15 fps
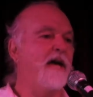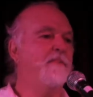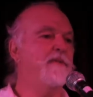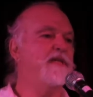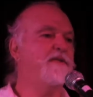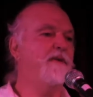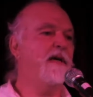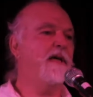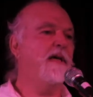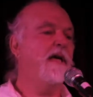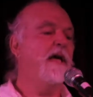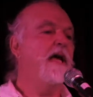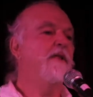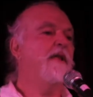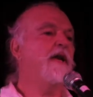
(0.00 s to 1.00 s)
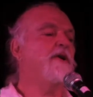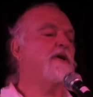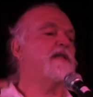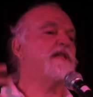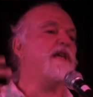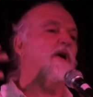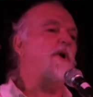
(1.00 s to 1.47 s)
atmosphere, that it got
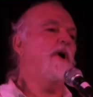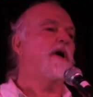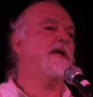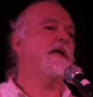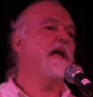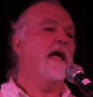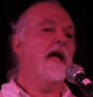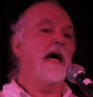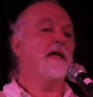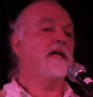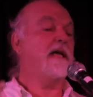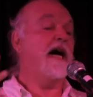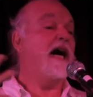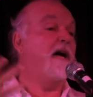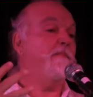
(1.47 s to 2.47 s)
so hot, and